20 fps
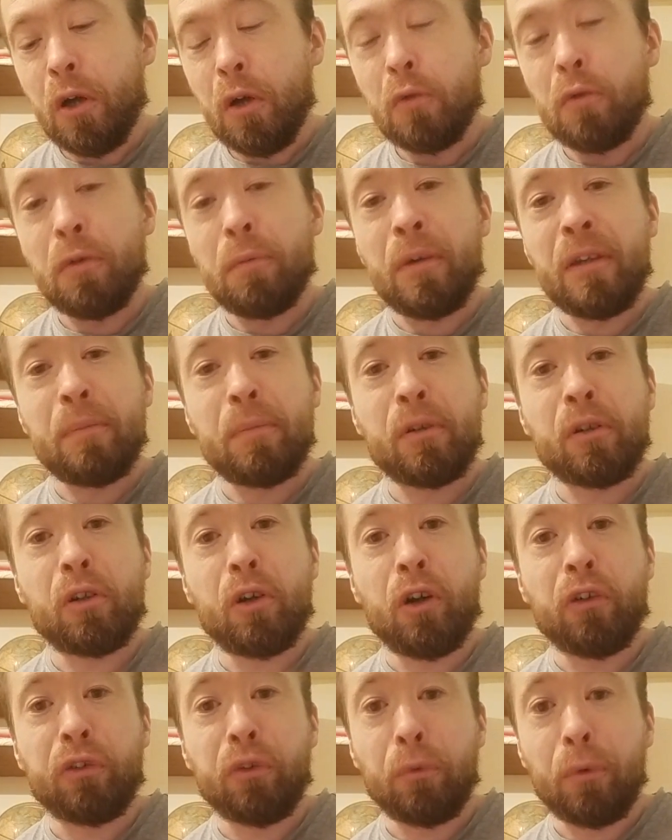would be
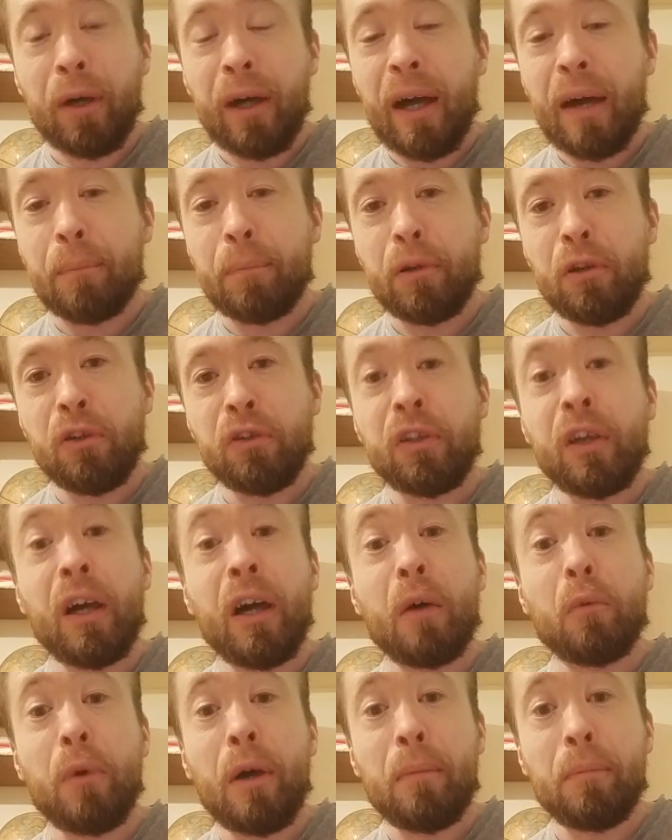because of what happened
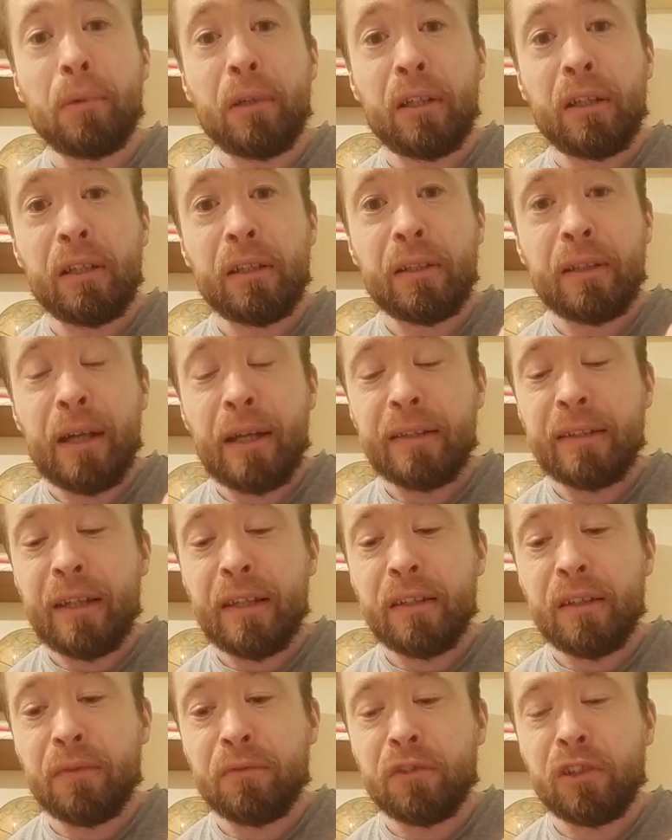at Wembley at the
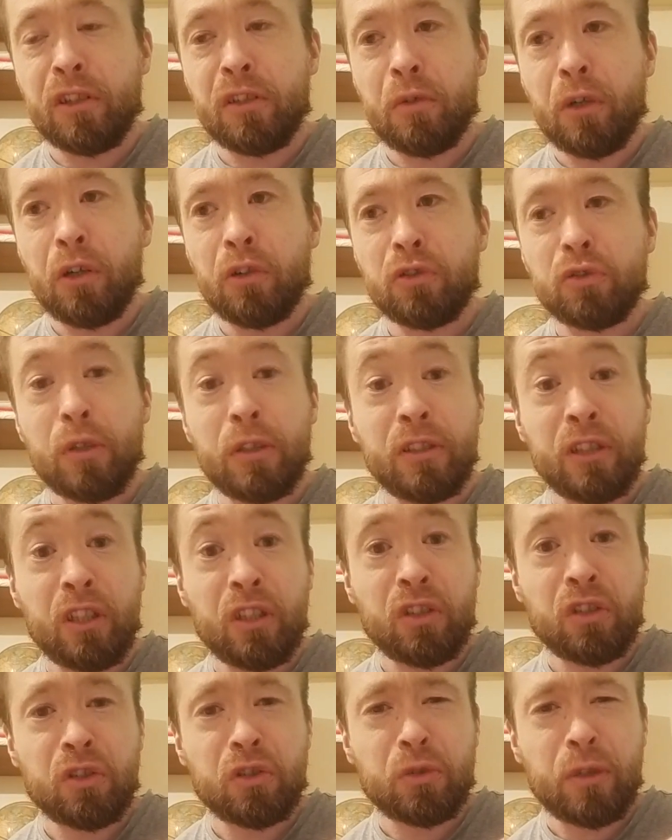end of the Euro
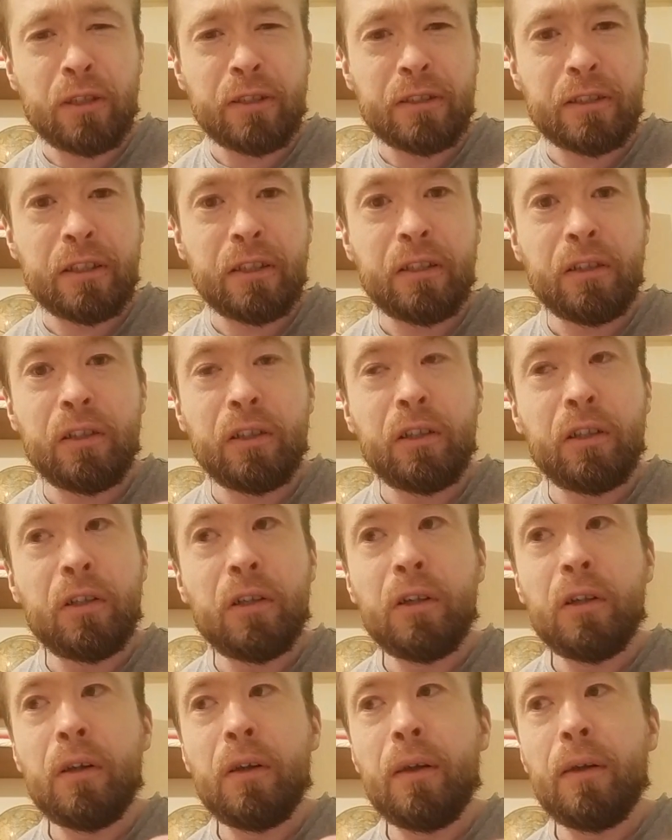2020
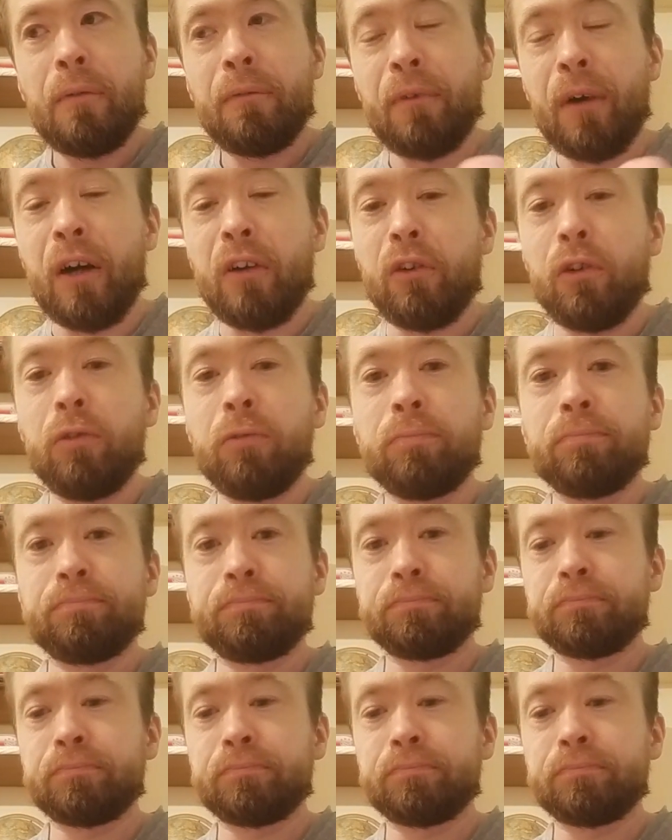final,